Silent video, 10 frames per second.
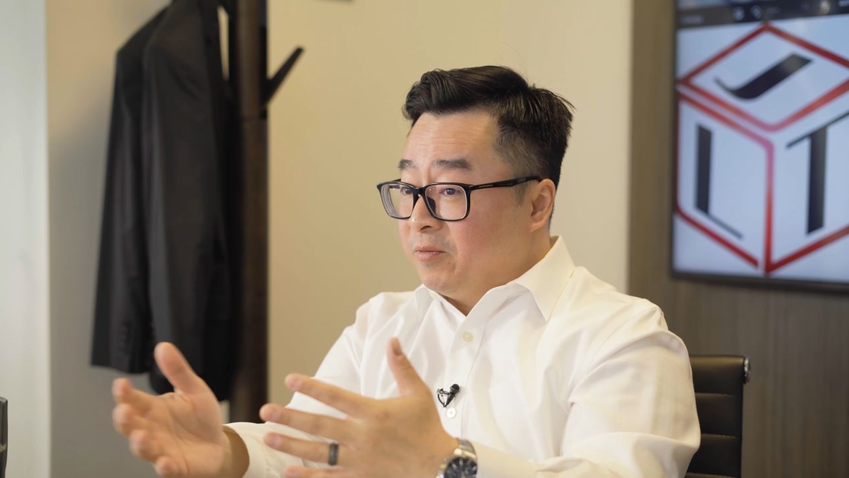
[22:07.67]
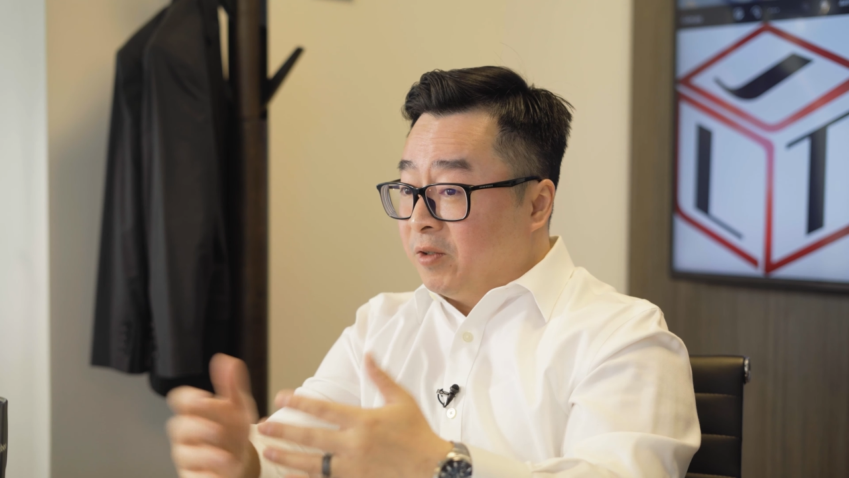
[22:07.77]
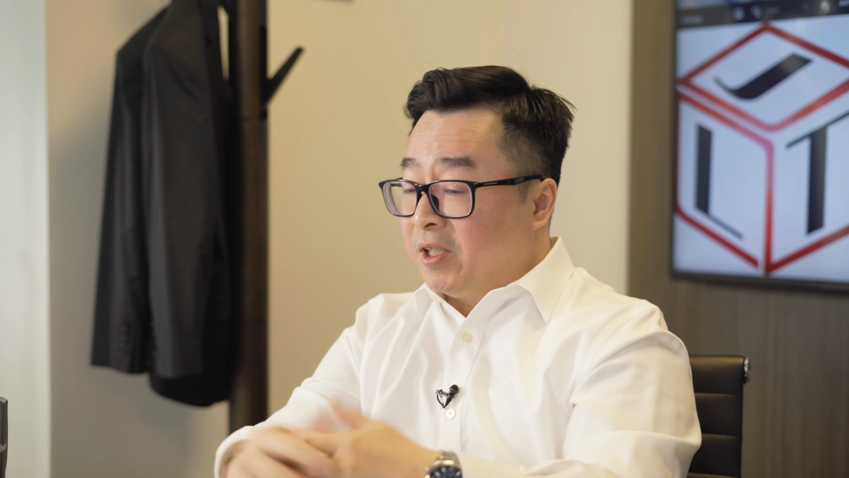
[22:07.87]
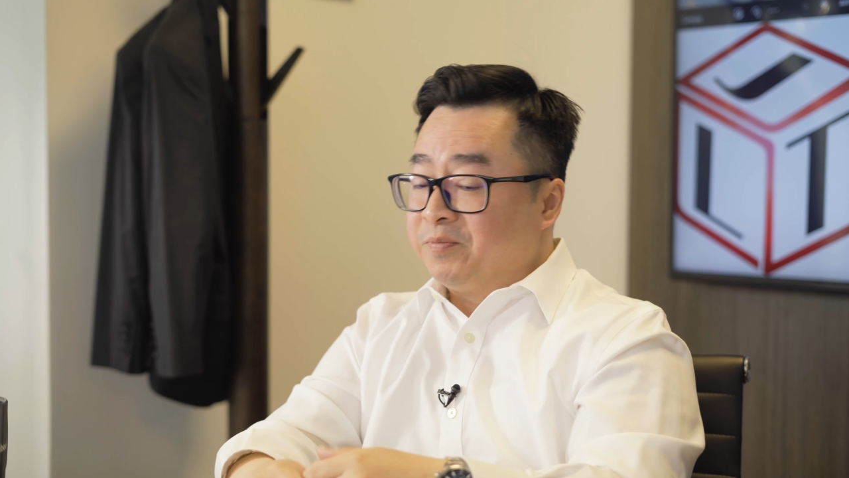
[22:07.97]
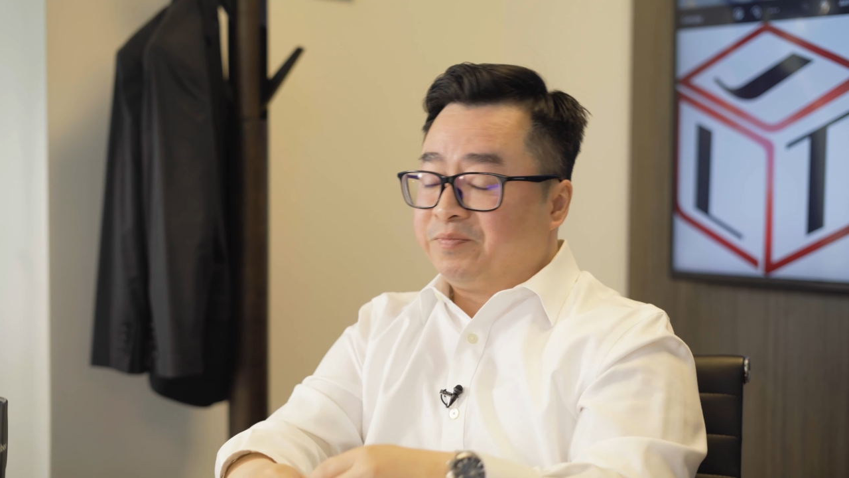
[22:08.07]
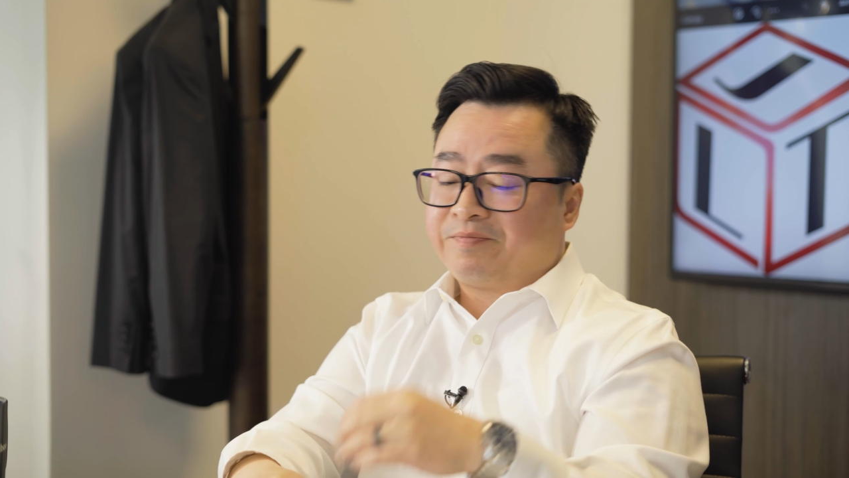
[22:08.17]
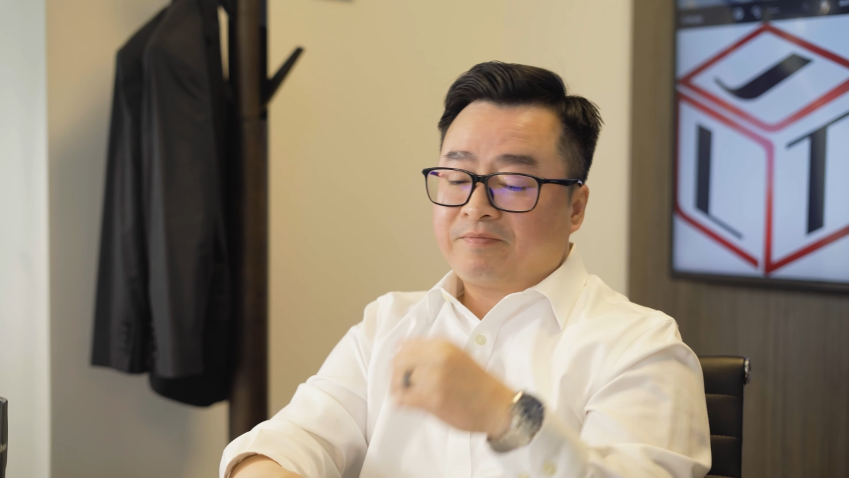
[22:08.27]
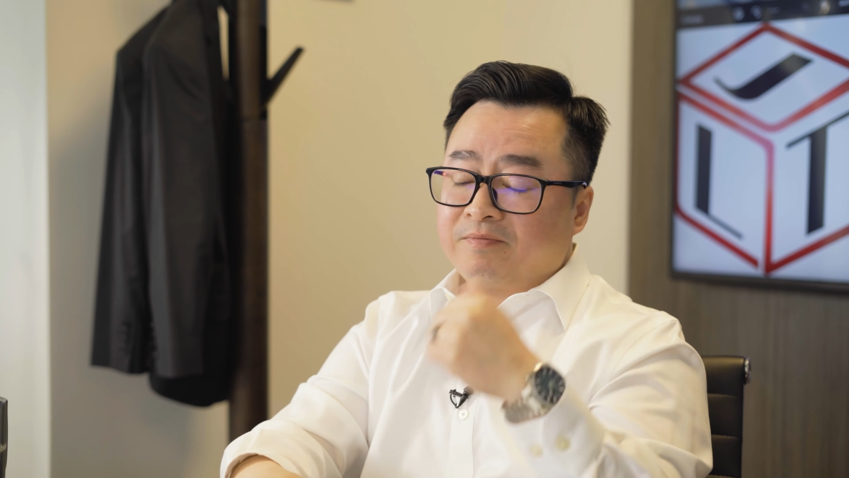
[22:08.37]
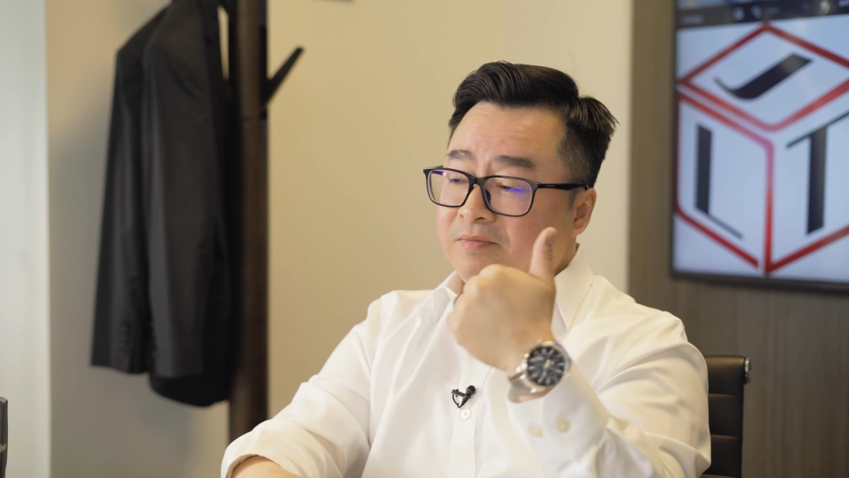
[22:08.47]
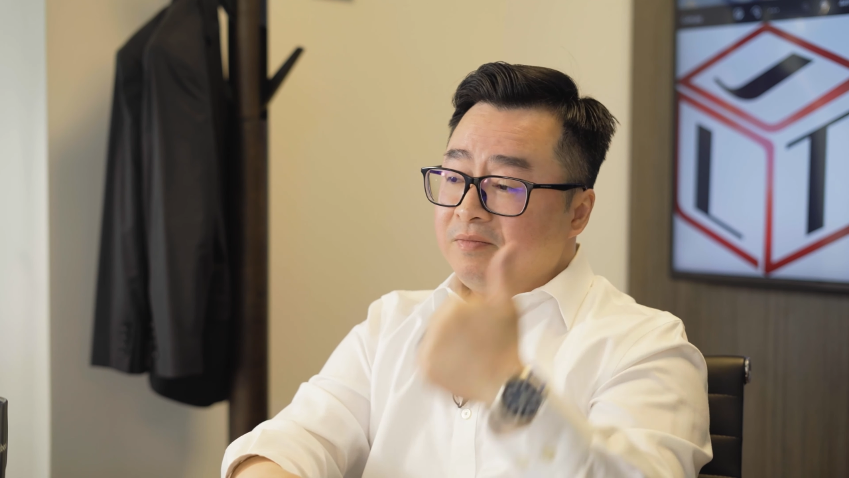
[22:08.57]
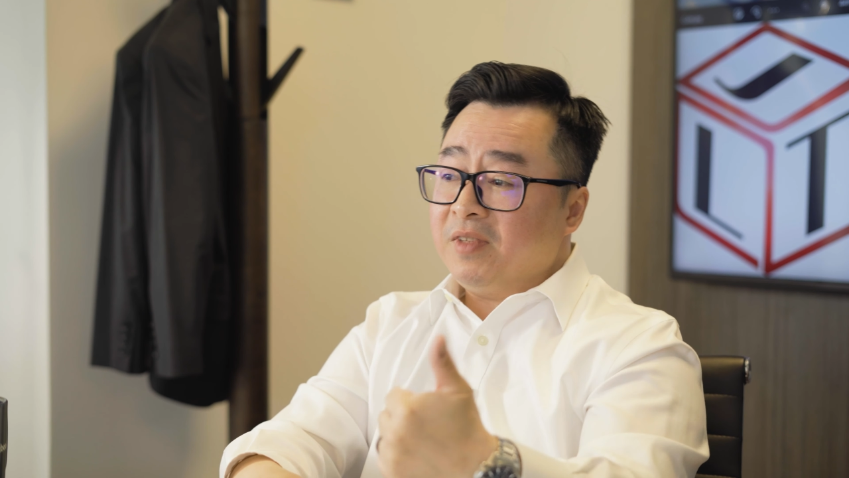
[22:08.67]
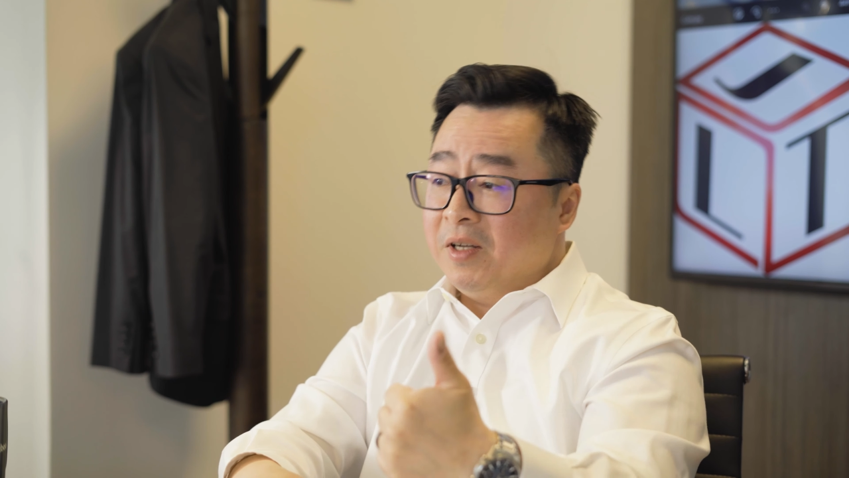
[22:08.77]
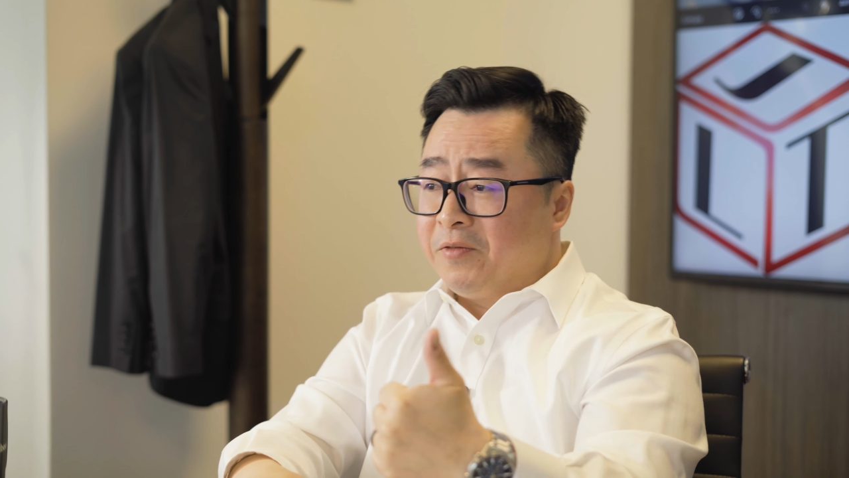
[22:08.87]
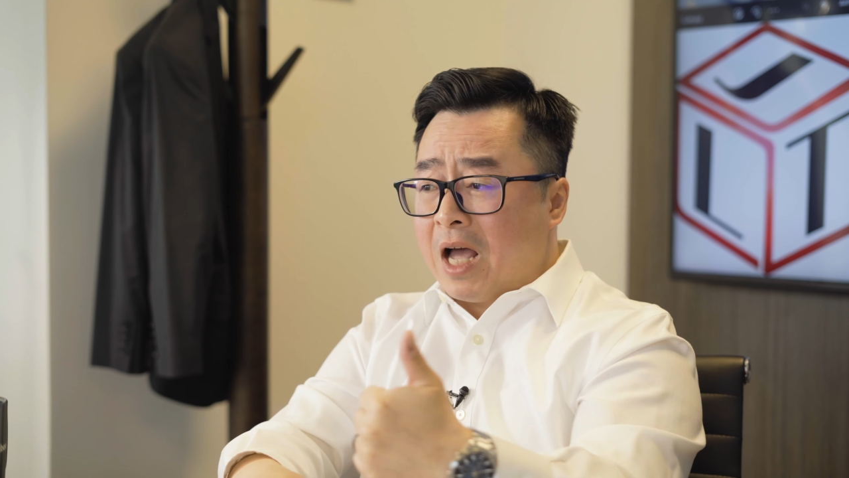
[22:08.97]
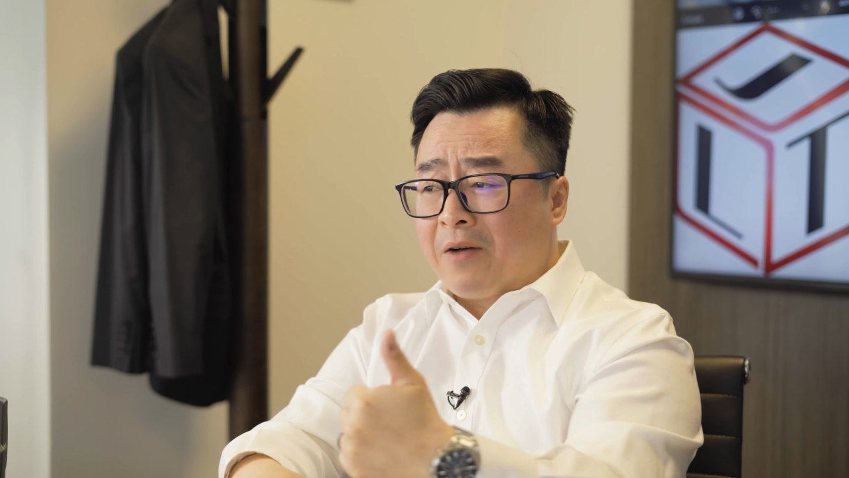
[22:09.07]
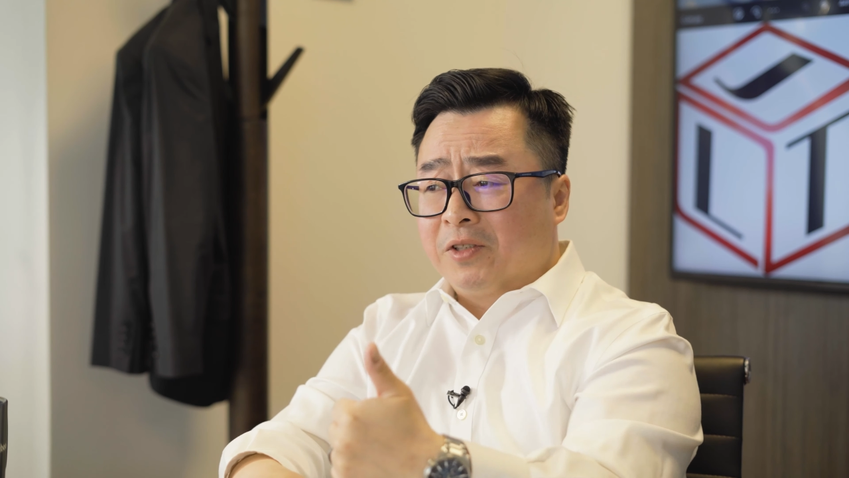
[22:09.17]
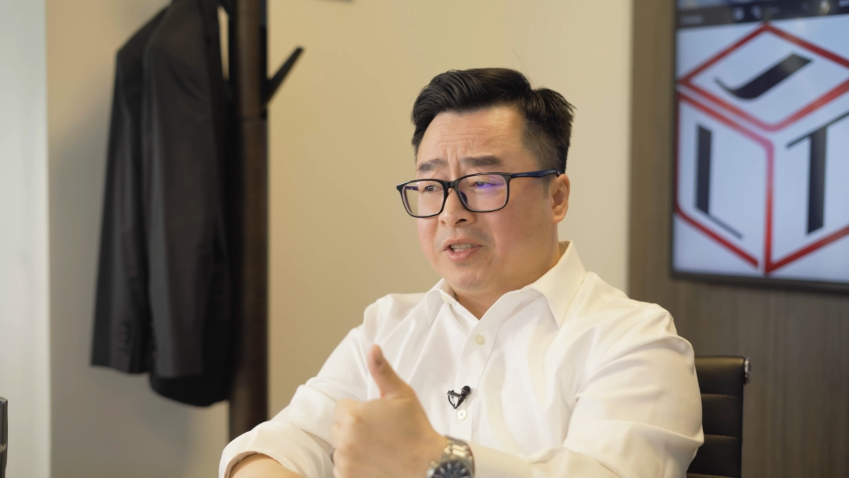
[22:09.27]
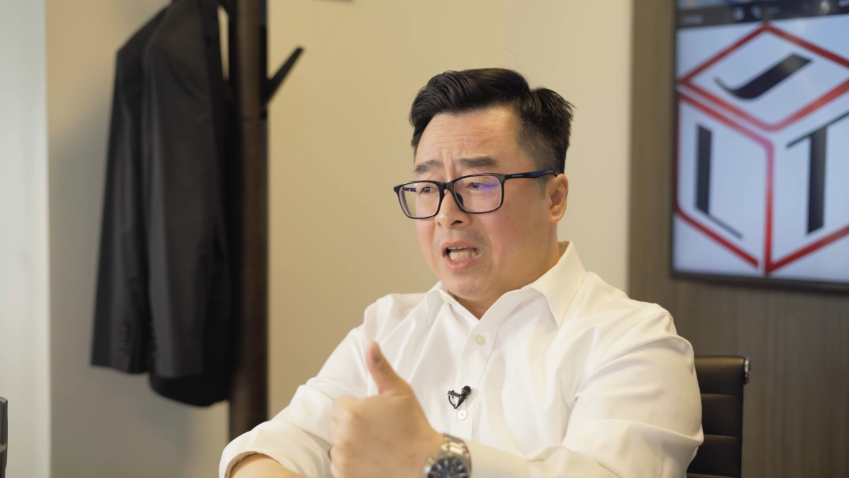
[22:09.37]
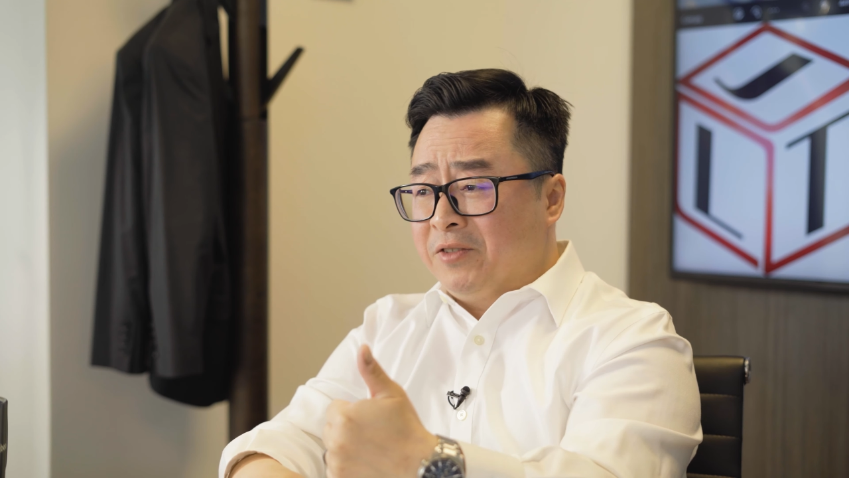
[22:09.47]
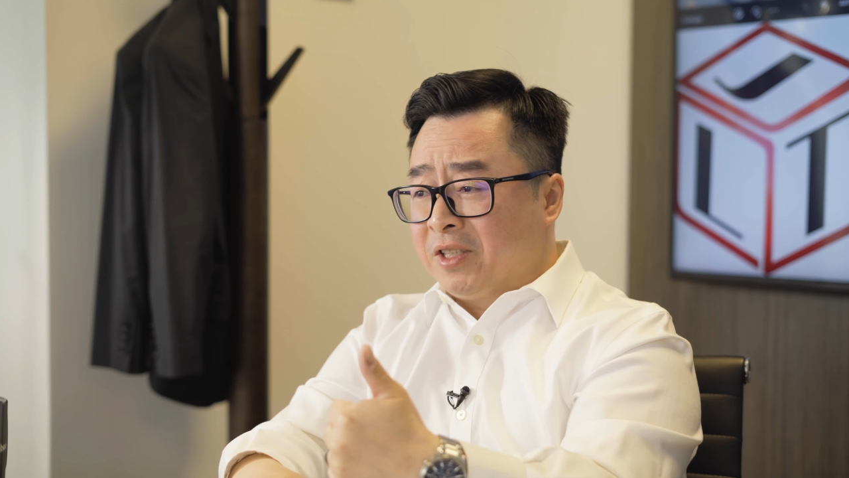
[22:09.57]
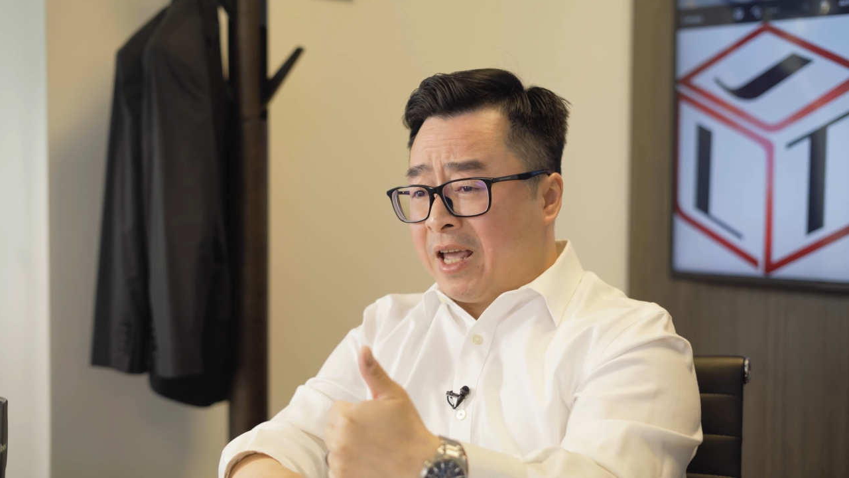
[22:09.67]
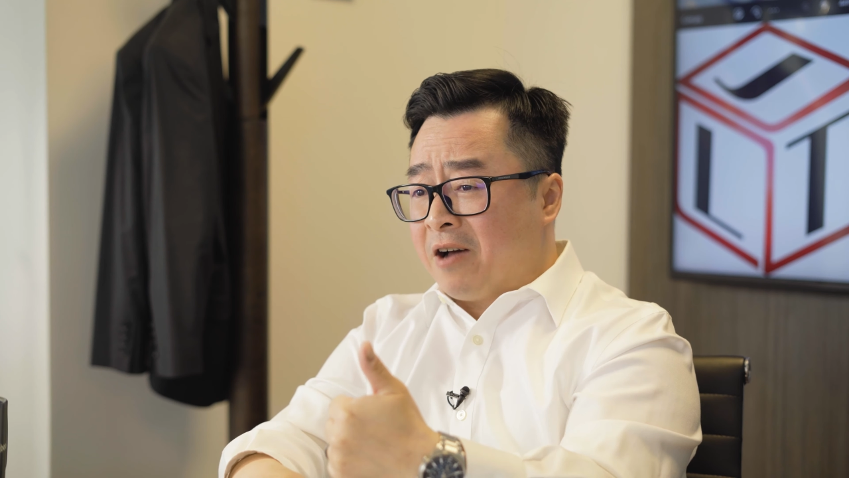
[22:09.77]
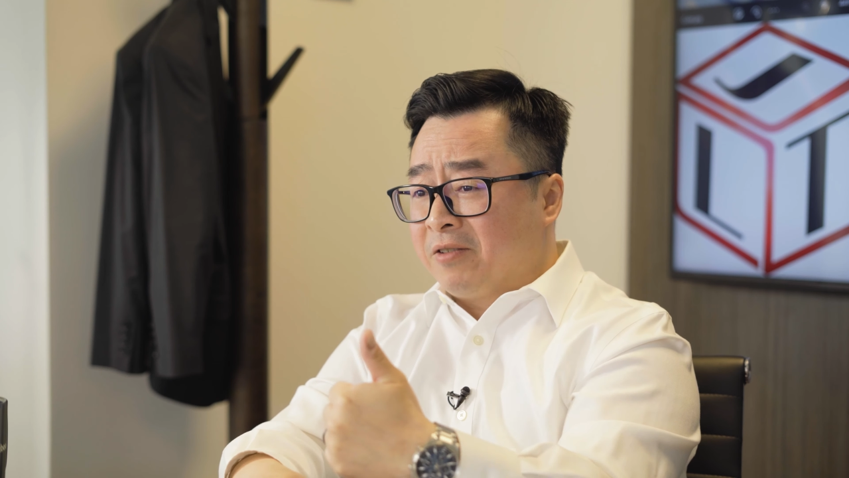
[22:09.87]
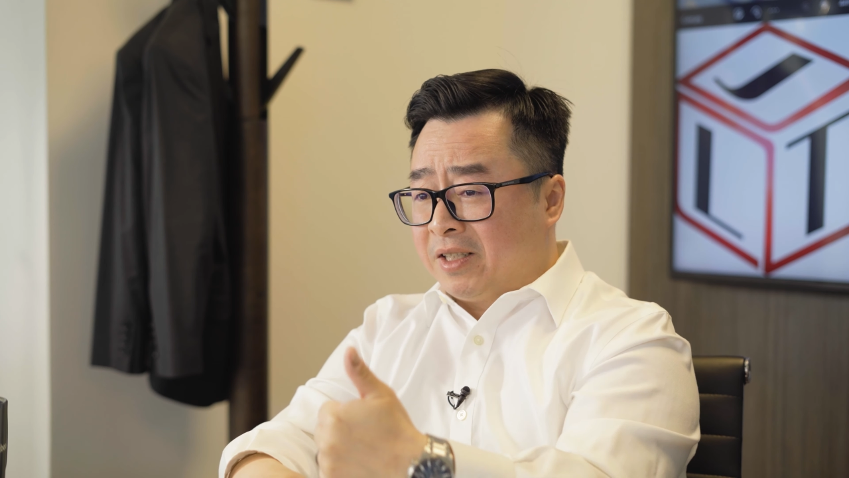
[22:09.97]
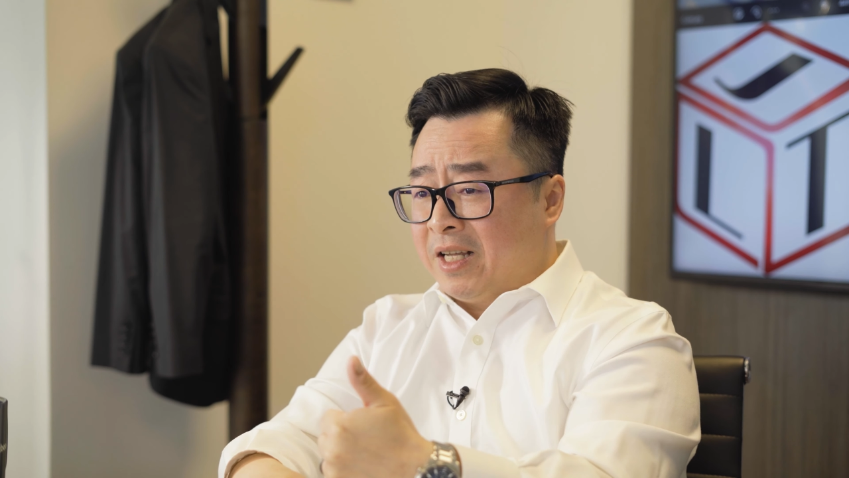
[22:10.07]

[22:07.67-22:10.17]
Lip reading: Well, if you have a savings account